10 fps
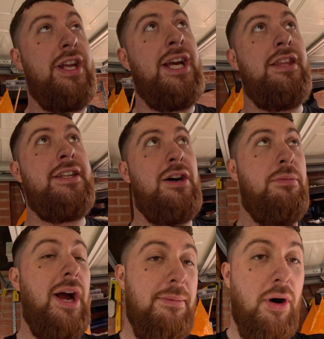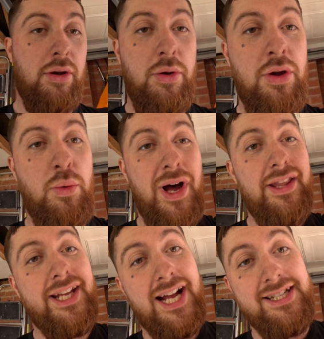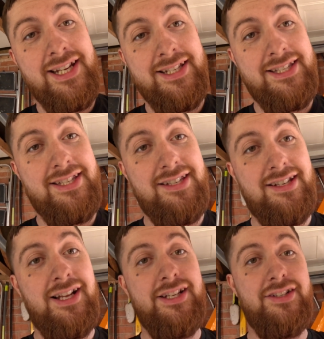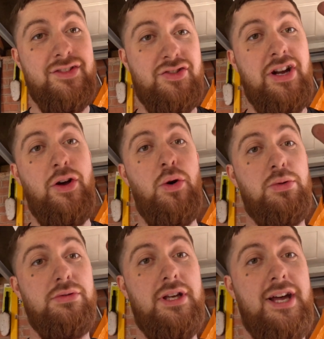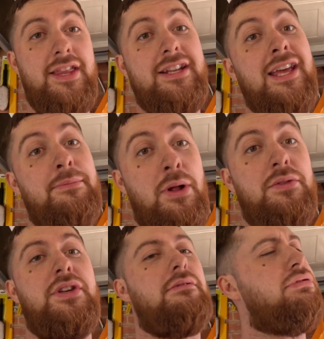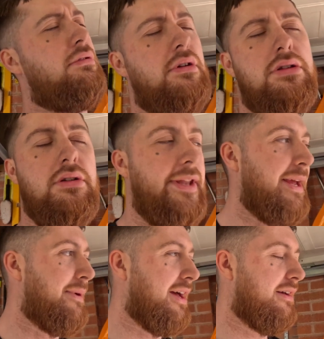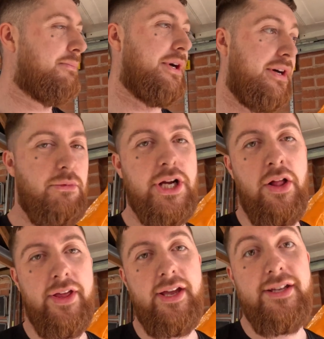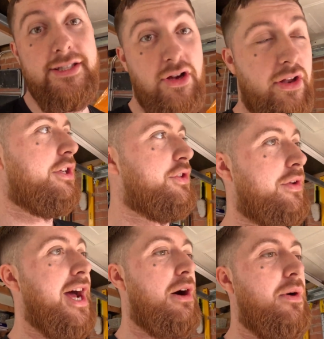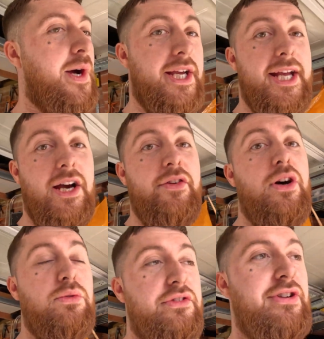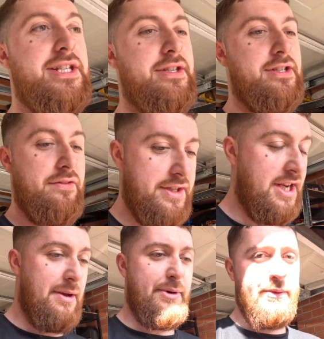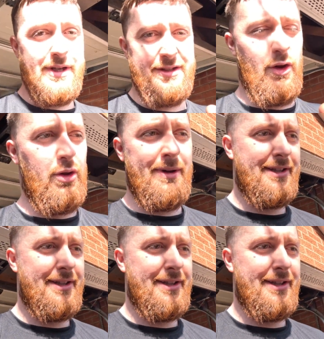to get the down pipe on while the gasket's like trying to hold, and then get the bolts in. Oh, nightmare. But we got there, it's on. So now I can carry on with the rest of the stuff. The turbo is all back